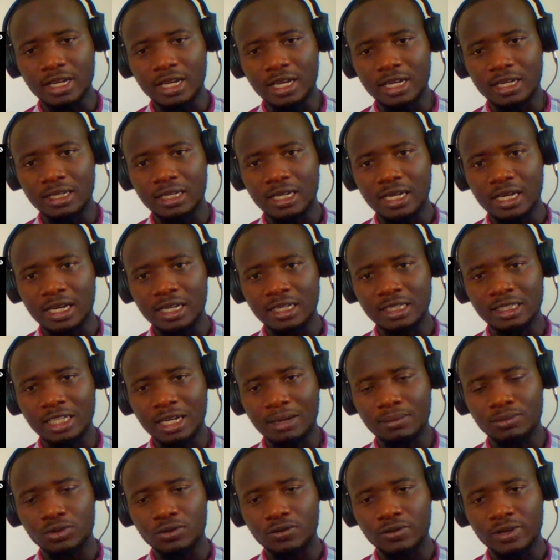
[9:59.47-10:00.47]
And uh, in
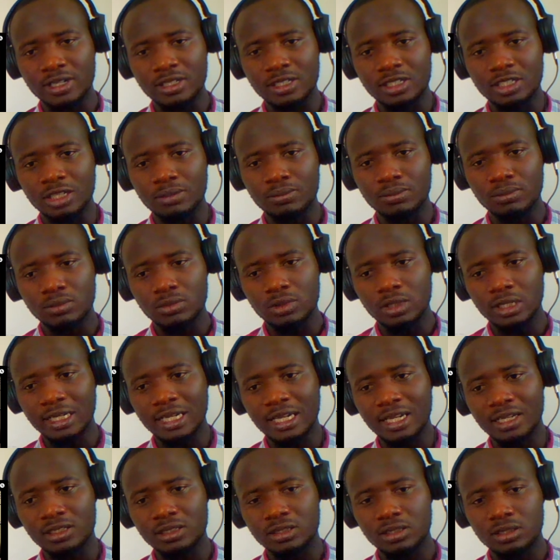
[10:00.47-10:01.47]
terms of racism, let
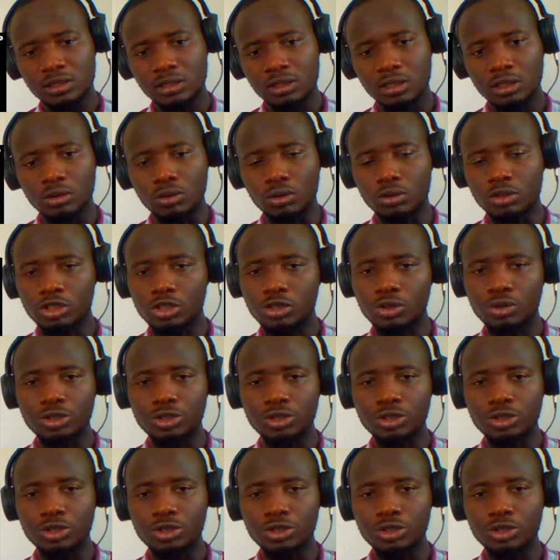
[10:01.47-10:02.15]
us continue